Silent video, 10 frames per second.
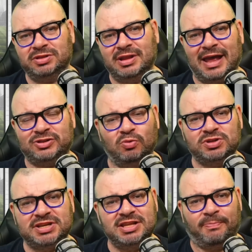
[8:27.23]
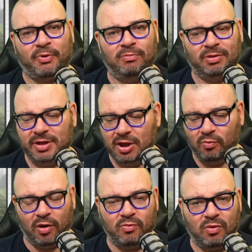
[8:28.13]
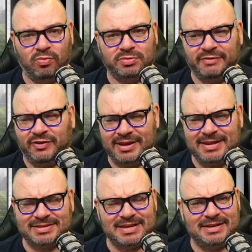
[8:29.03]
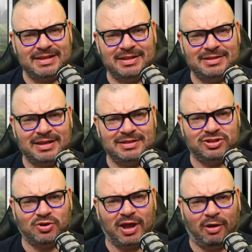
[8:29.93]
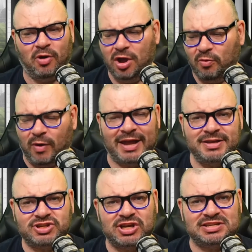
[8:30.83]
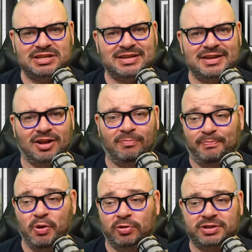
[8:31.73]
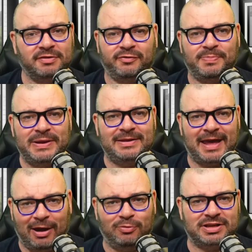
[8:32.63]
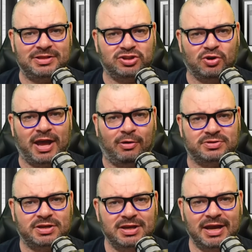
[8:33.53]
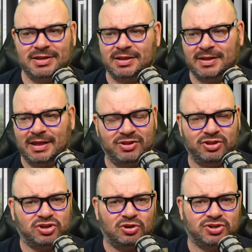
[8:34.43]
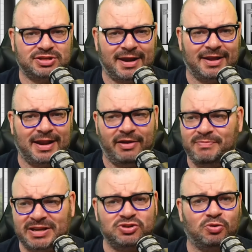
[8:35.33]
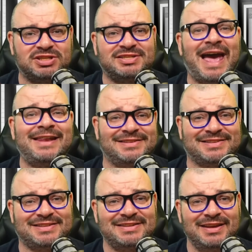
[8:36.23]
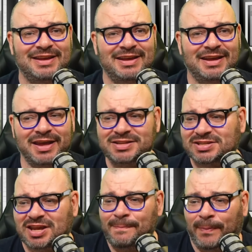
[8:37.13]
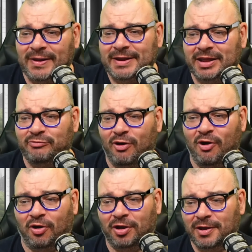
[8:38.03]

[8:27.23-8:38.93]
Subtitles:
I don't see the problem. What if Eddie's sitting in the dugout? Why is Jason Tindall booked for being out in the dugout? And the technical area, it makes no sense. It's completely wrong.